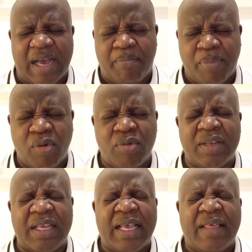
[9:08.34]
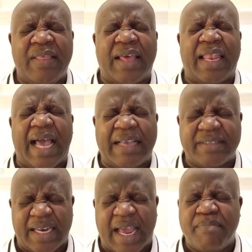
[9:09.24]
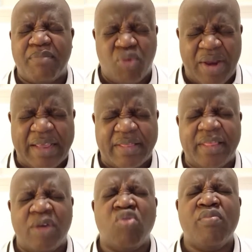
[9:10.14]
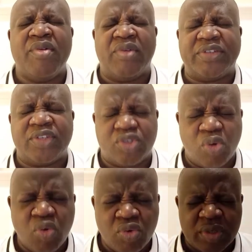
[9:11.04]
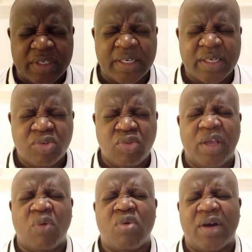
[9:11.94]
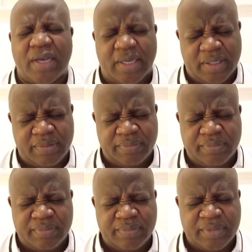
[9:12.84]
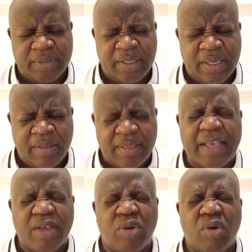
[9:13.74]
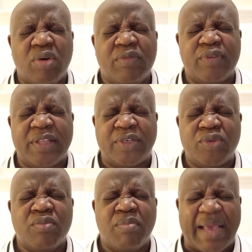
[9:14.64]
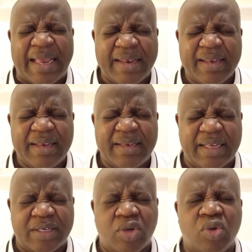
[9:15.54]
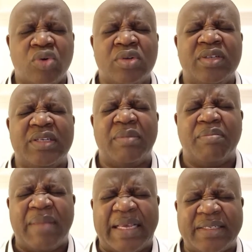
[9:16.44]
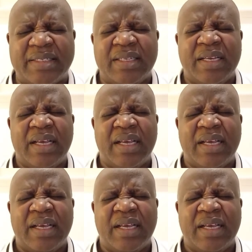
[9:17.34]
upon their lives, and I pray that they will be restored to their work. Thank you, Lord, for the two men that Lord met